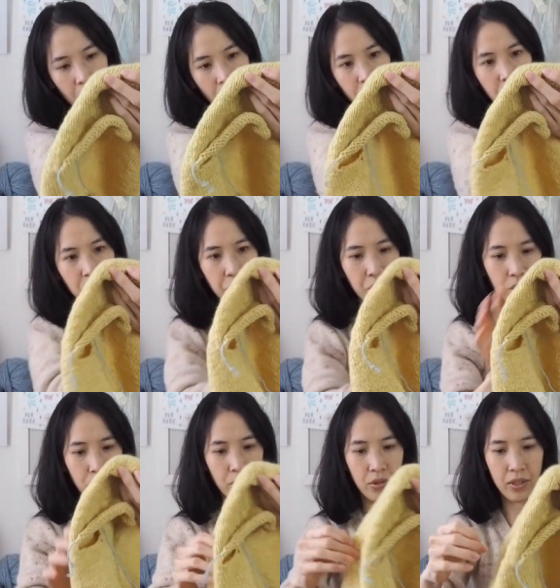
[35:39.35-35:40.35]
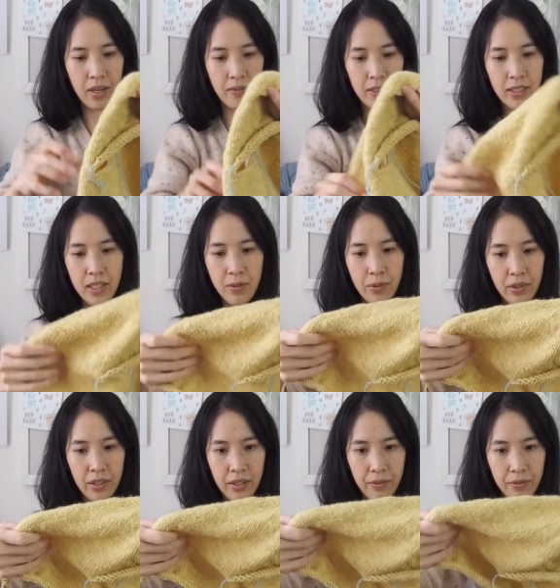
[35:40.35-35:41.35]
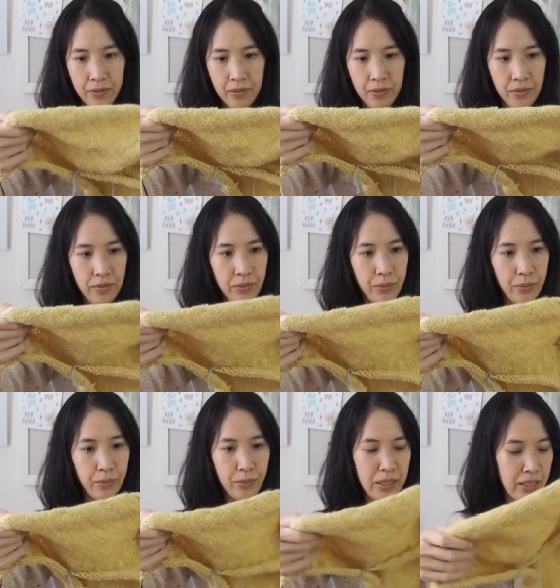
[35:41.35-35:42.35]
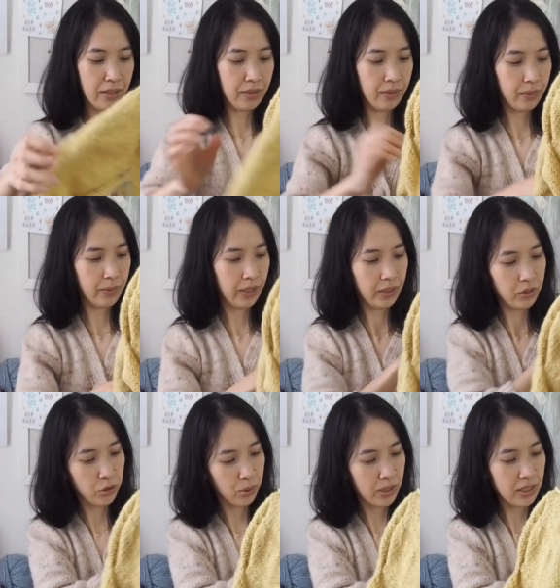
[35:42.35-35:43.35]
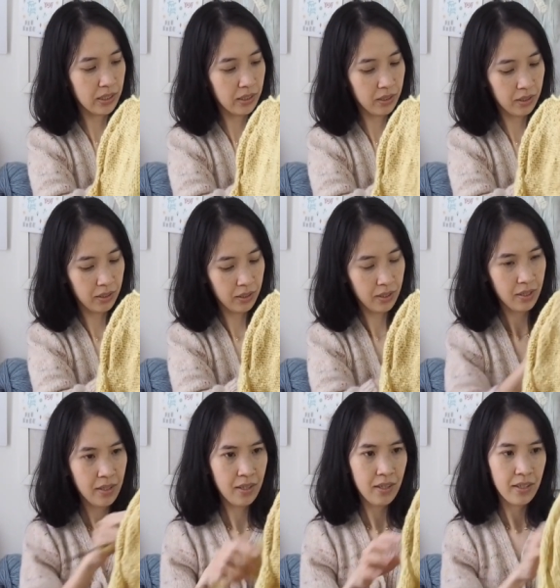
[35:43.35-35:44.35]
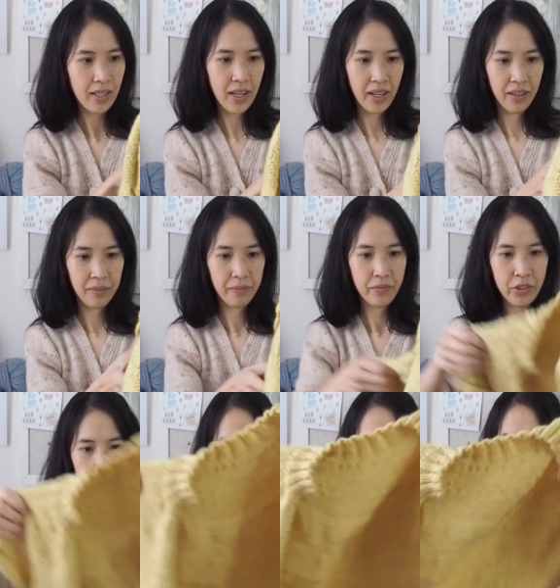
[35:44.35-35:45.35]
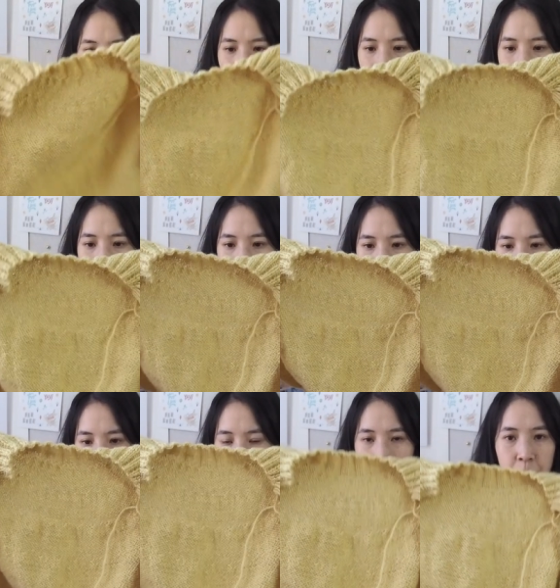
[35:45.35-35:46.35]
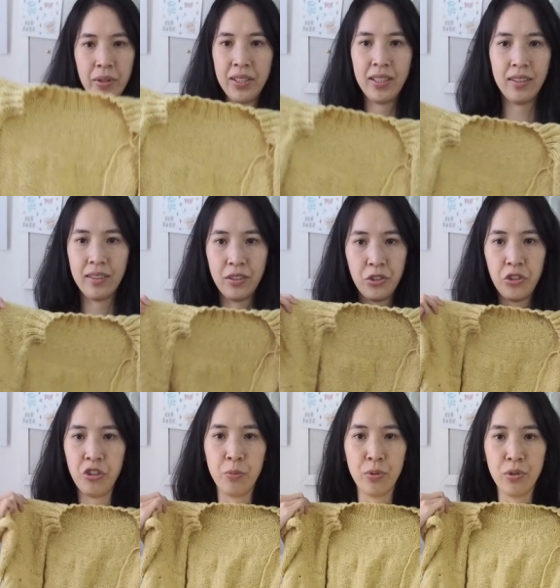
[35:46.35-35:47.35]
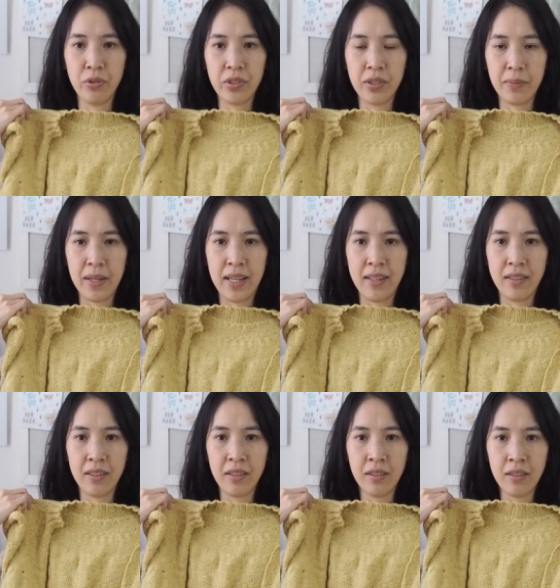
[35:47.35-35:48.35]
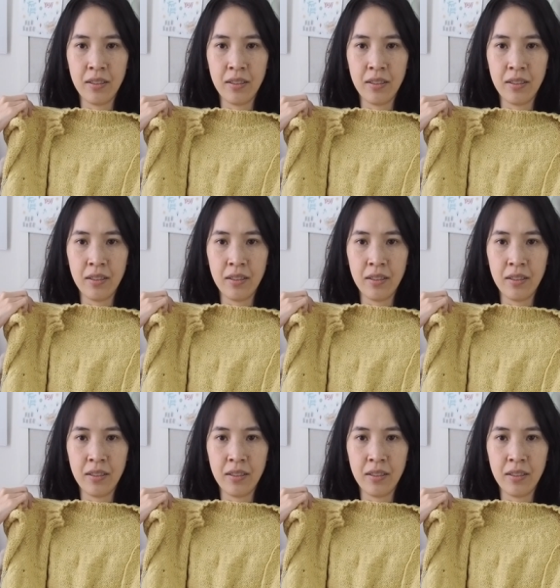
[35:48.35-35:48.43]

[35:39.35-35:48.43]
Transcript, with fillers: I'm not sure. I have to see where I've we like joined it. Yeah, so that's pretty good. And then I probably need another two balls to make